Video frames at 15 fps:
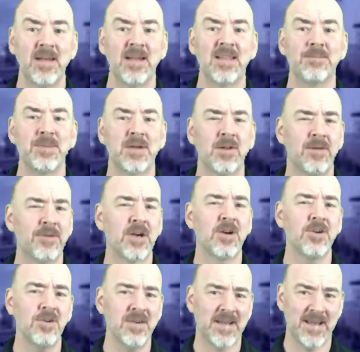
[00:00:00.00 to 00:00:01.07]
in the middle of a
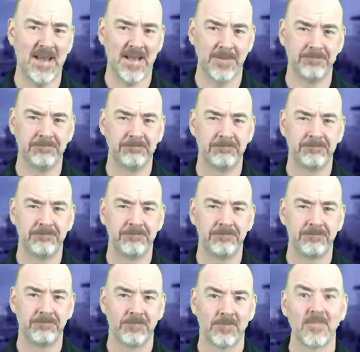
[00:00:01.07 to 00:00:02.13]
hurricane?
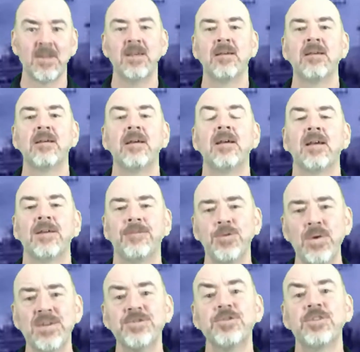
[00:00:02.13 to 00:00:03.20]
If
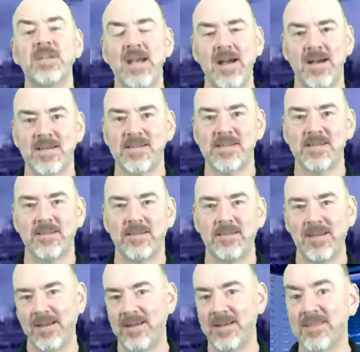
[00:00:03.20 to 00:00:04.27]
you answered yes
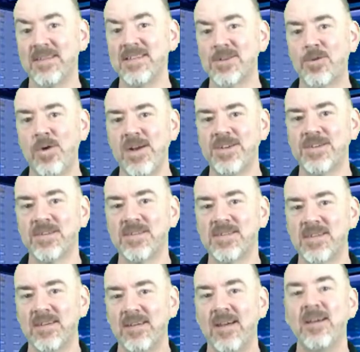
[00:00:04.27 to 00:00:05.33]
to of these
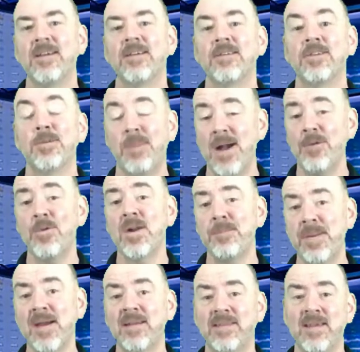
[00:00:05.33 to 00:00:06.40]
questions, you might want to
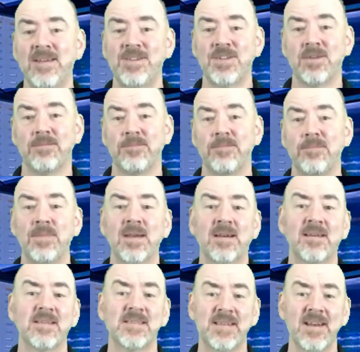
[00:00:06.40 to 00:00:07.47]
pay attention
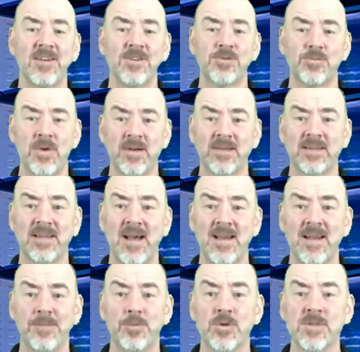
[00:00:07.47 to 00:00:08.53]
because Dell's rugged
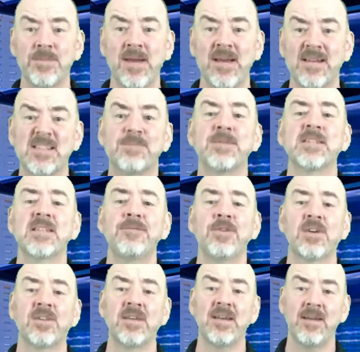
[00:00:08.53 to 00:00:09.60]
lineup was made
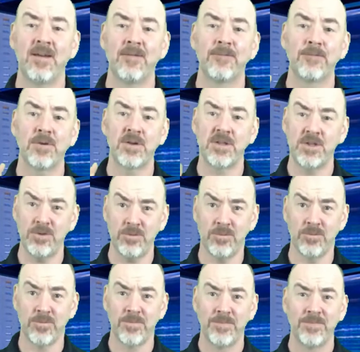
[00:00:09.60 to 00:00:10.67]
specifically for you.
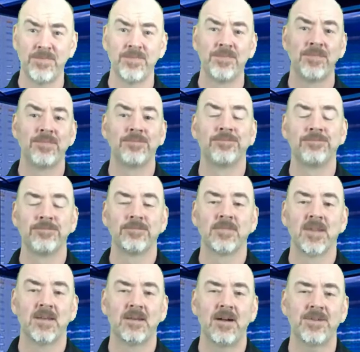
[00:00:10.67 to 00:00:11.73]

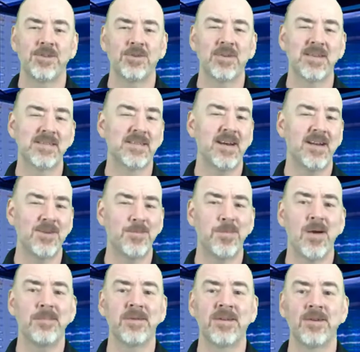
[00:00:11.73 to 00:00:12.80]
All joking aside, you
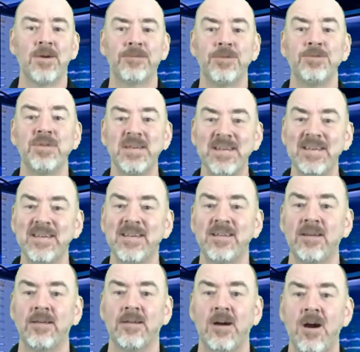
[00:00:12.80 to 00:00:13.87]
probably know if you
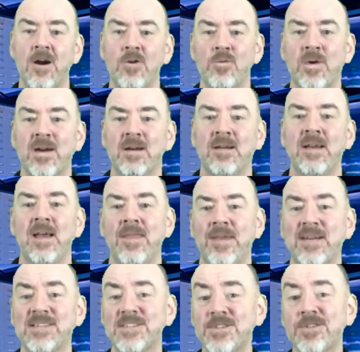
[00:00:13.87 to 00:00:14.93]
need hardware
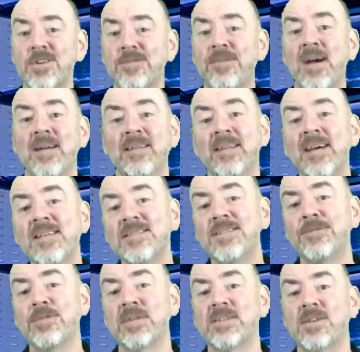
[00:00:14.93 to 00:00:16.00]
that's certified and tested
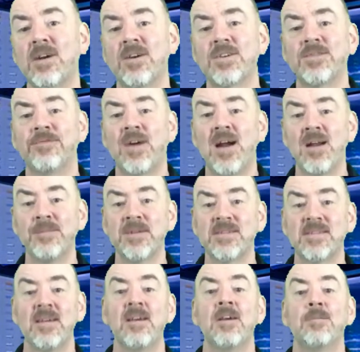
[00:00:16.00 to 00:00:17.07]
for these harsh
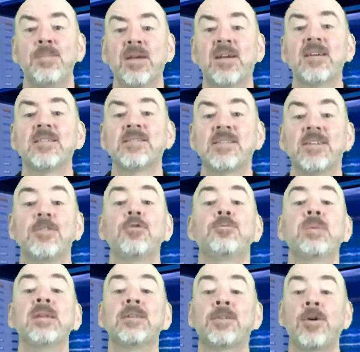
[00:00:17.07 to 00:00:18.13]
environments because you've
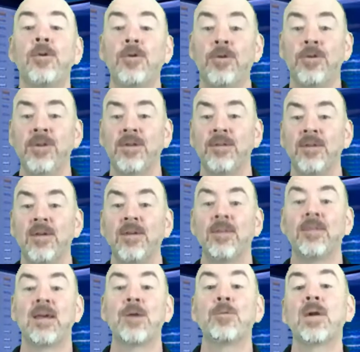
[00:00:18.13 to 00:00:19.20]
been told
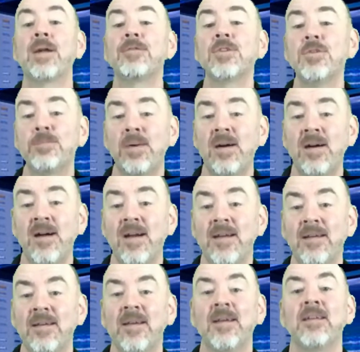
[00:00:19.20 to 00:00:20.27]
that whatever you buy
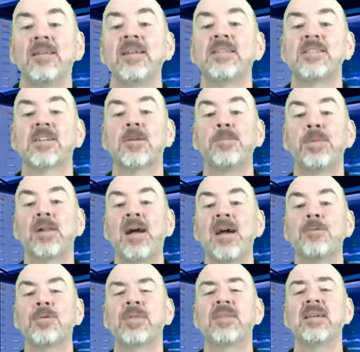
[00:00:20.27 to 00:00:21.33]
needs to comply
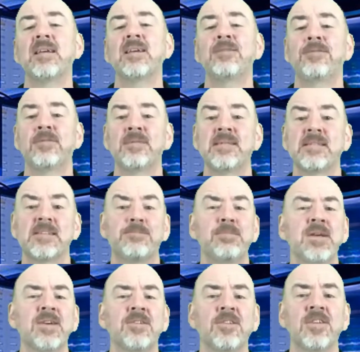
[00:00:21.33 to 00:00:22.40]
with the infamous
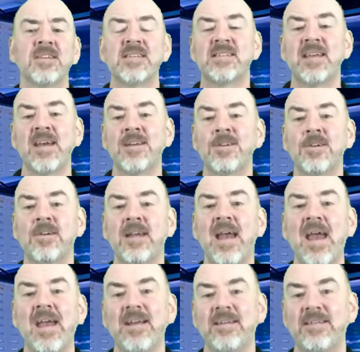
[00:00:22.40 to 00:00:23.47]
MIL Standard
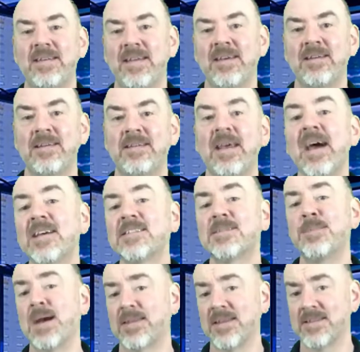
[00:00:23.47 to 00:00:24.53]
810 test
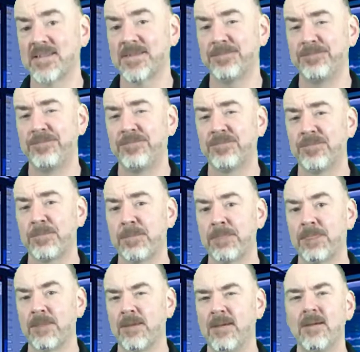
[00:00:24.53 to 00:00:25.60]
methods.
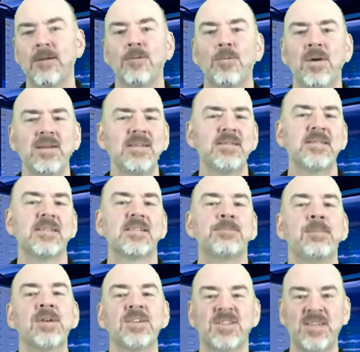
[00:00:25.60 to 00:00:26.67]
What is this
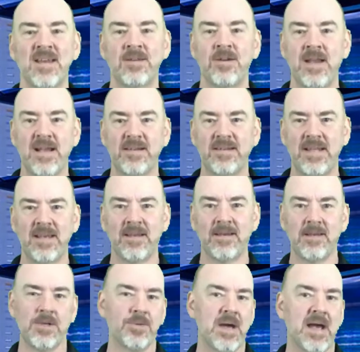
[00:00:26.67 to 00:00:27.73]
MIL Standard 810,
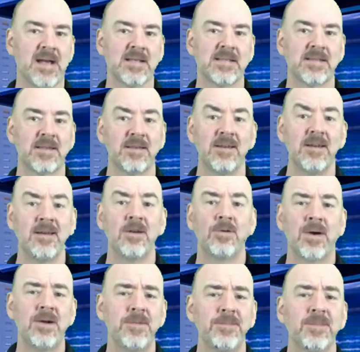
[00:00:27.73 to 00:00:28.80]
you ask?
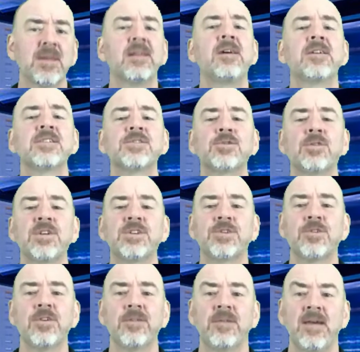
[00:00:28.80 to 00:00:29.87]
Well, long story
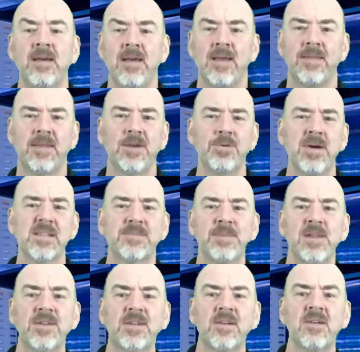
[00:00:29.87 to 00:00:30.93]
short, the US
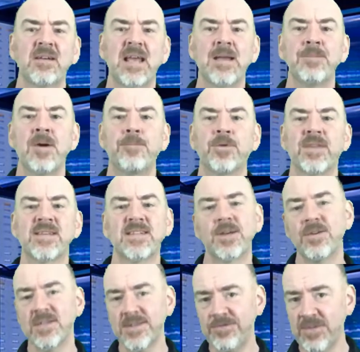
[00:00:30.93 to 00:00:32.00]
military came up with a
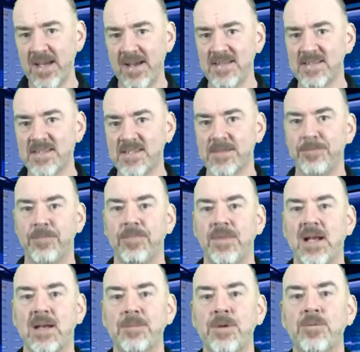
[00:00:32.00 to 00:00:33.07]
series of tests
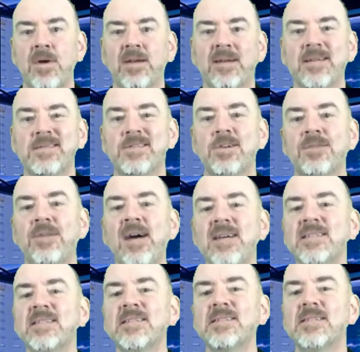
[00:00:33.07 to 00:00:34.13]
that can be run against your
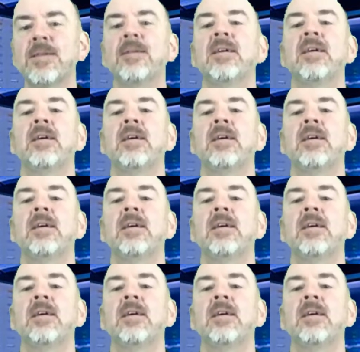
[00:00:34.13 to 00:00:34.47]
devices